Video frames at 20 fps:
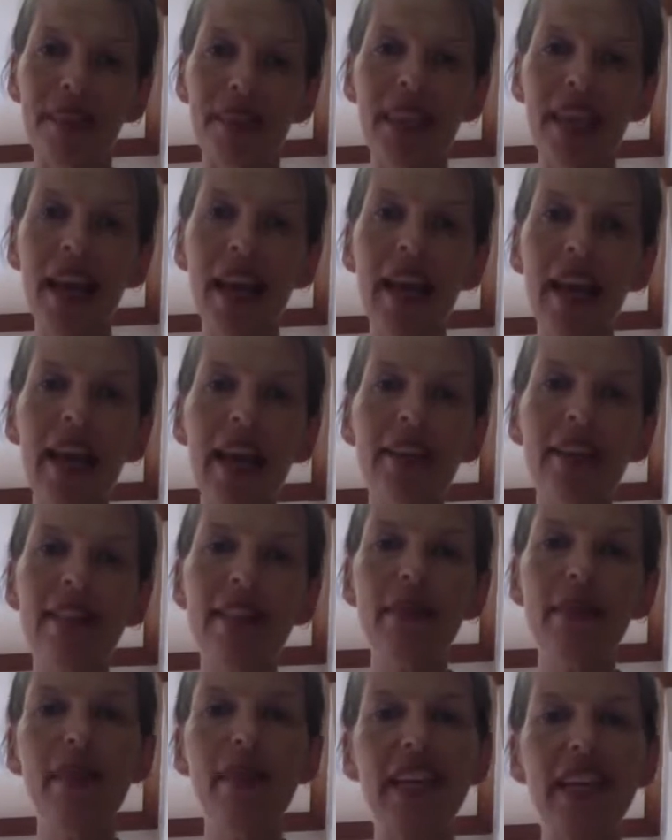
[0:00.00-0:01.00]
and I have
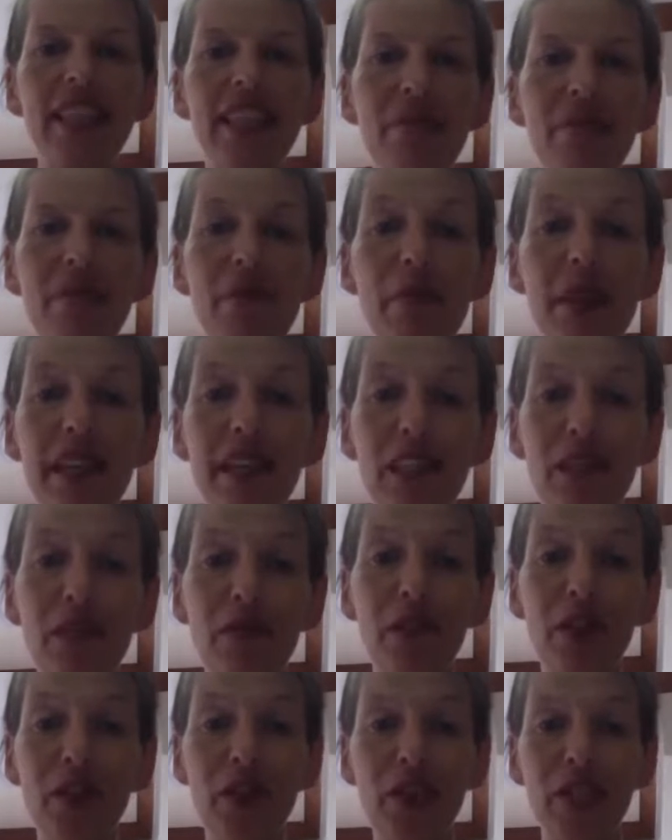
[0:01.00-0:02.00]
some nice information for
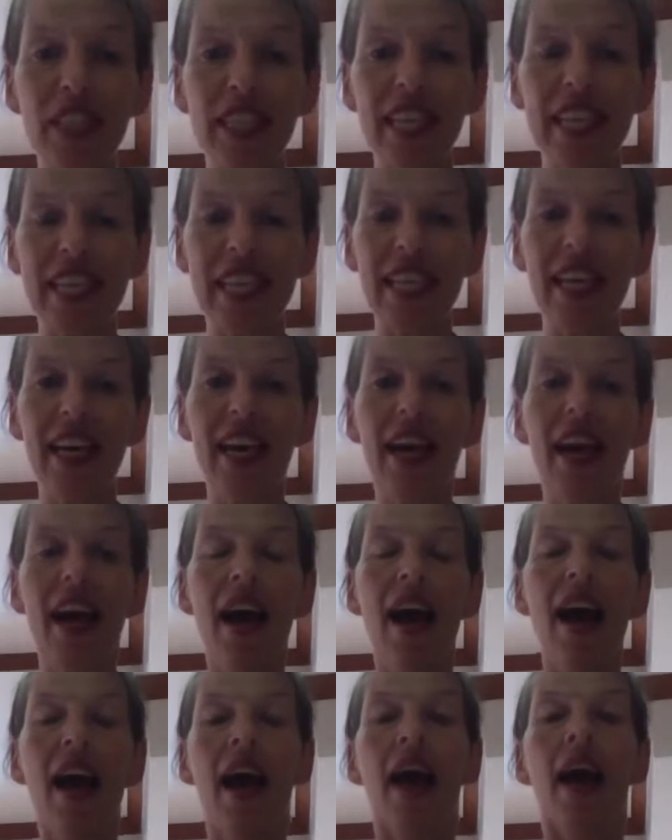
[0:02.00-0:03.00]
you today.
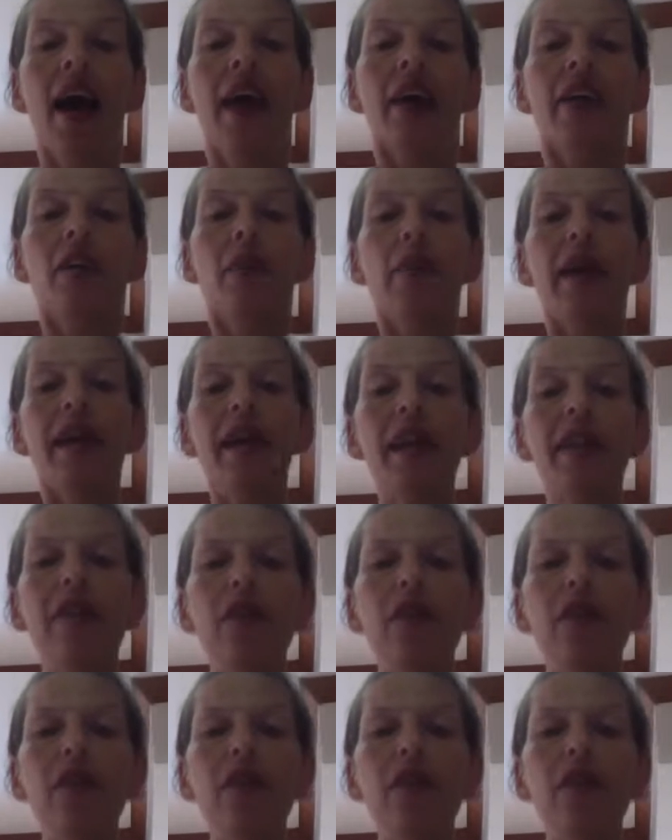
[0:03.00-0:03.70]
You may have